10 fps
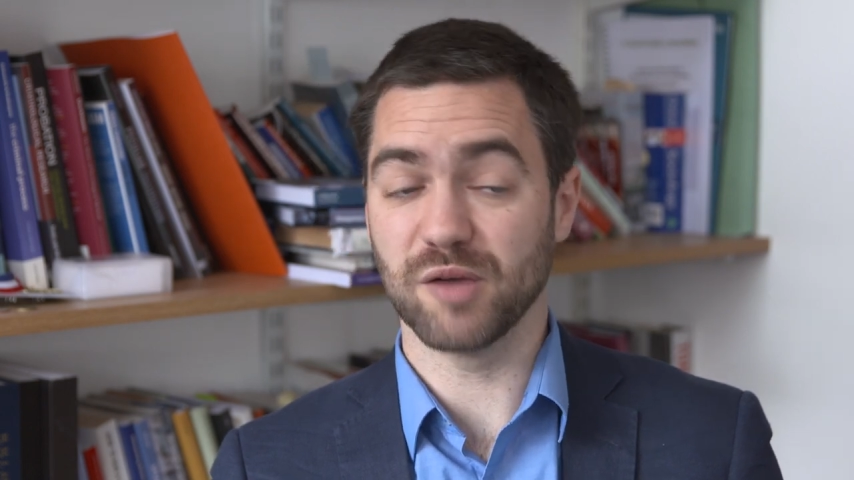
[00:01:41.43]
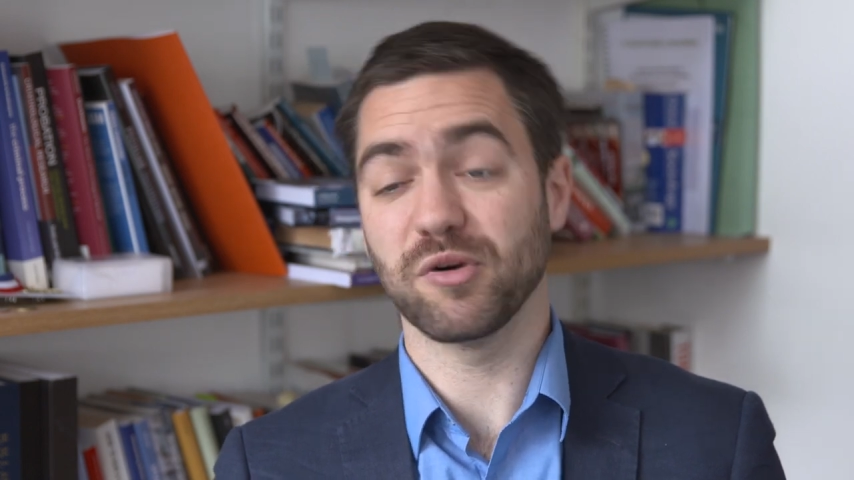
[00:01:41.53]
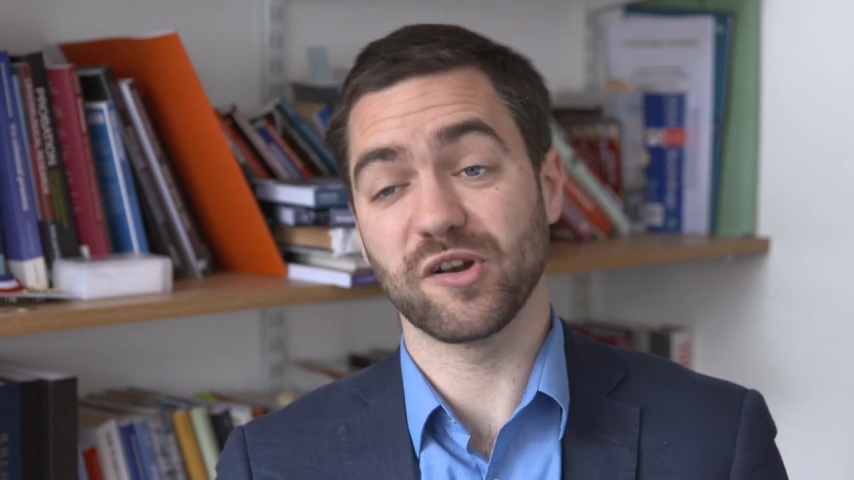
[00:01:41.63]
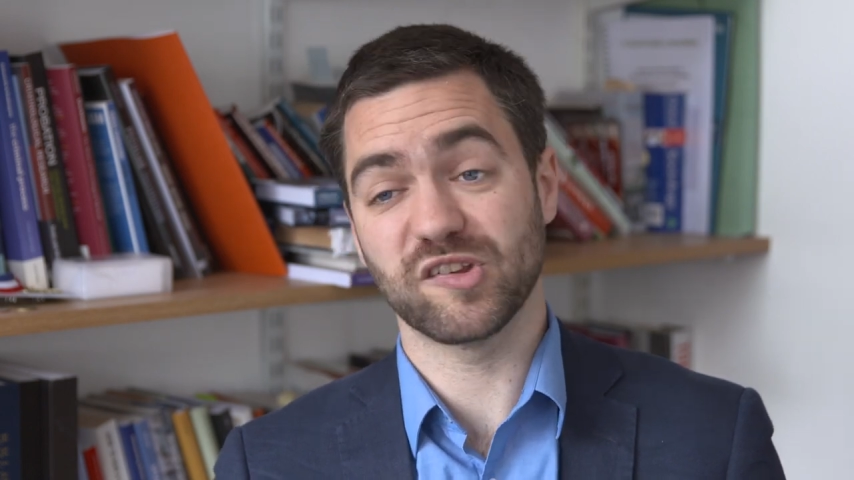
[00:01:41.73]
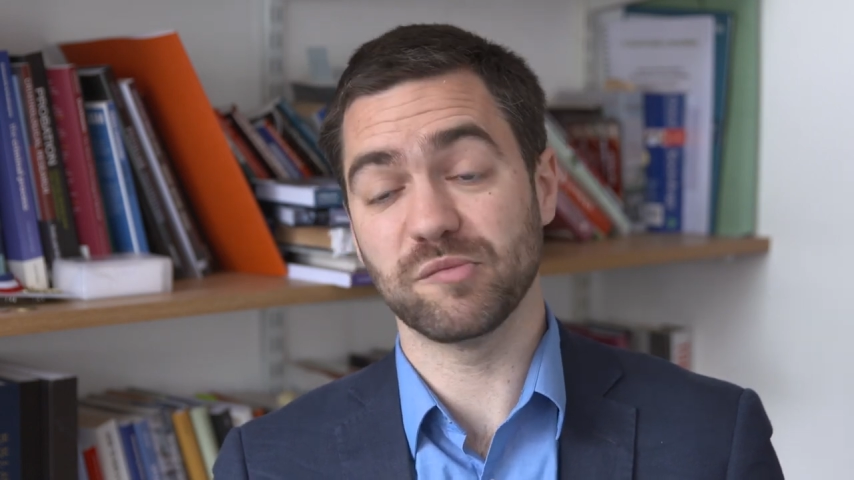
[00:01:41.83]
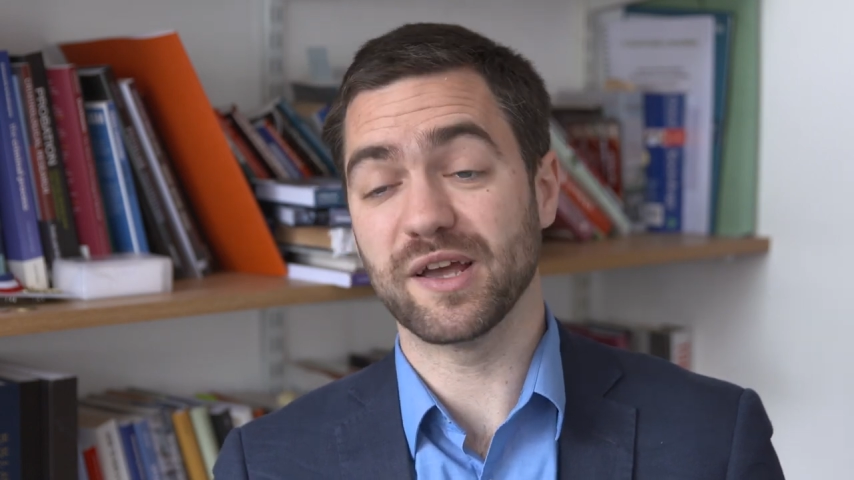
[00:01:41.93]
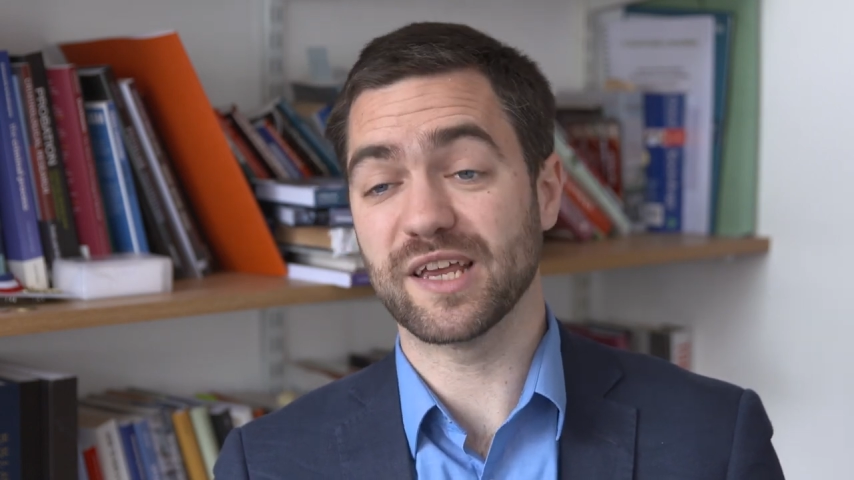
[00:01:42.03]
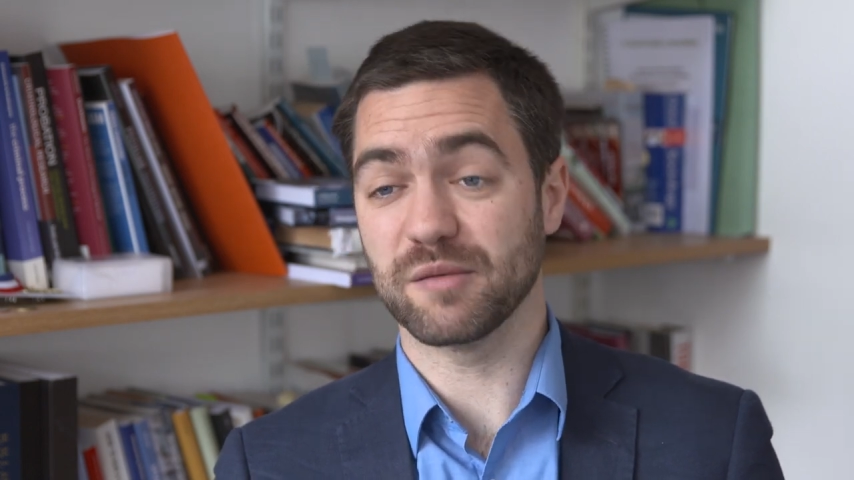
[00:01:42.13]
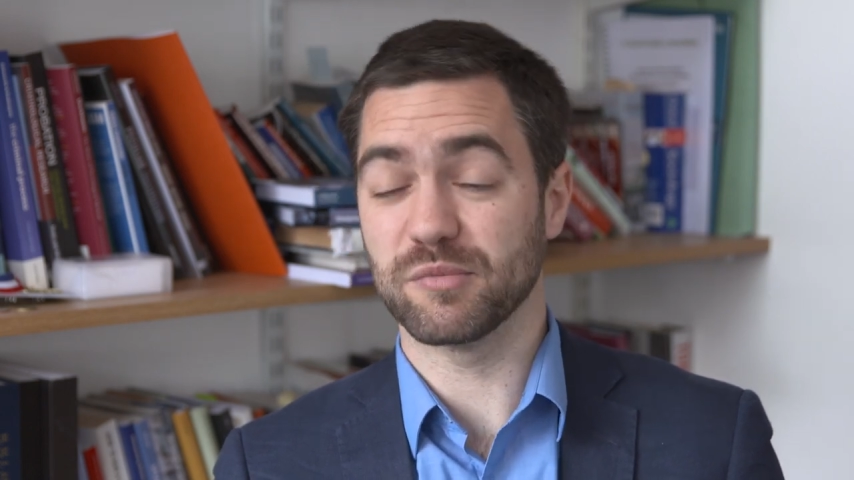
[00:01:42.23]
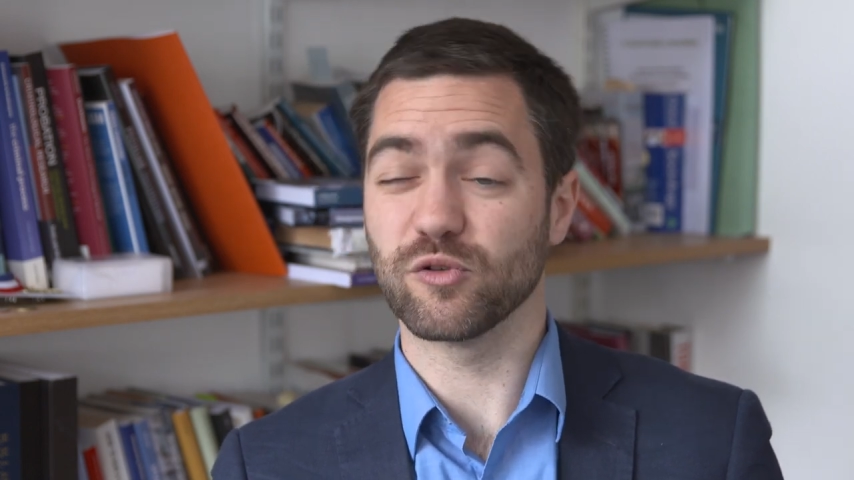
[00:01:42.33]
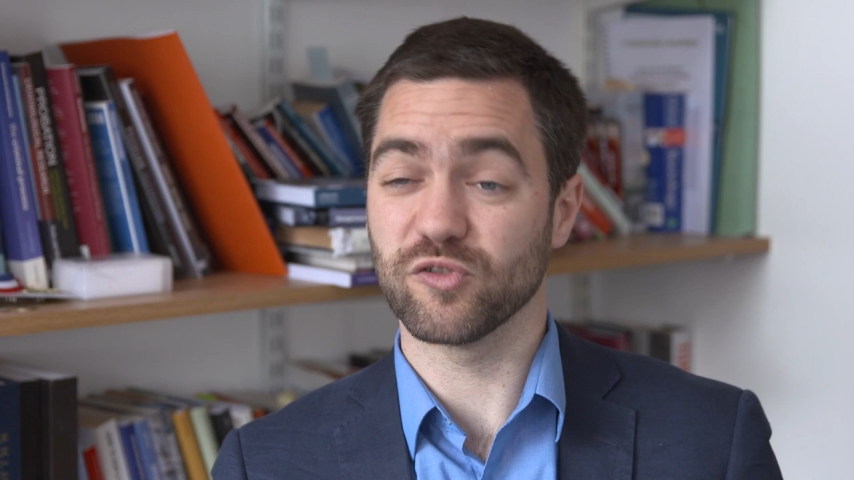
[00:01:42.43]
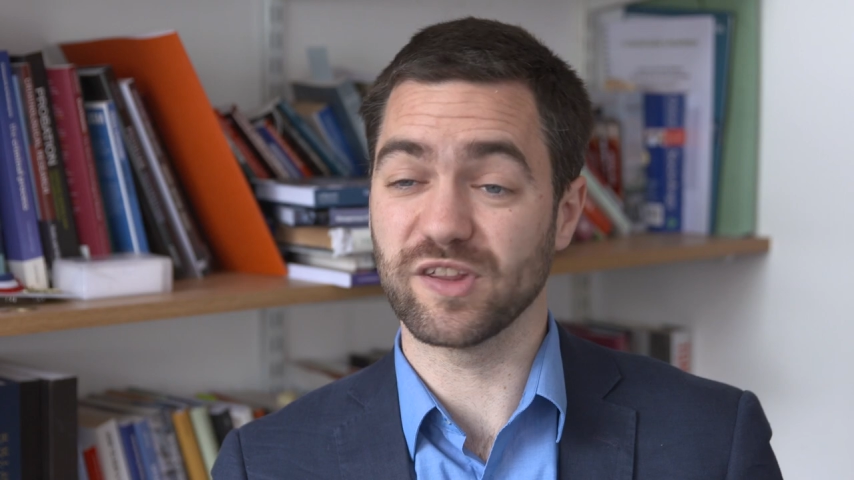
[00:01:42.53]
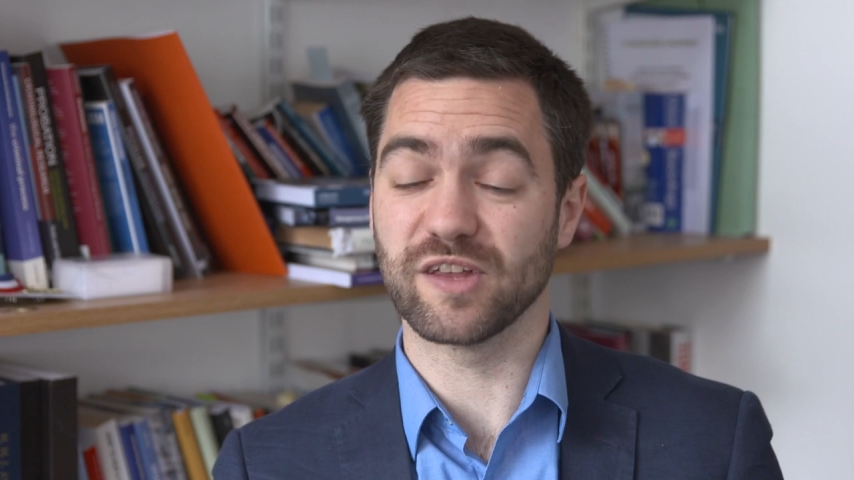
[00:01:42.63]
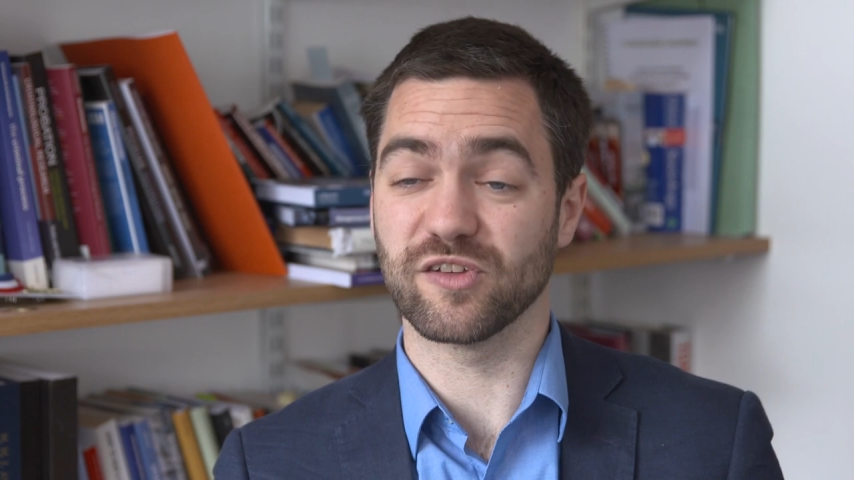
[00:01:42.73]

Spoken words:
policymaking, but also the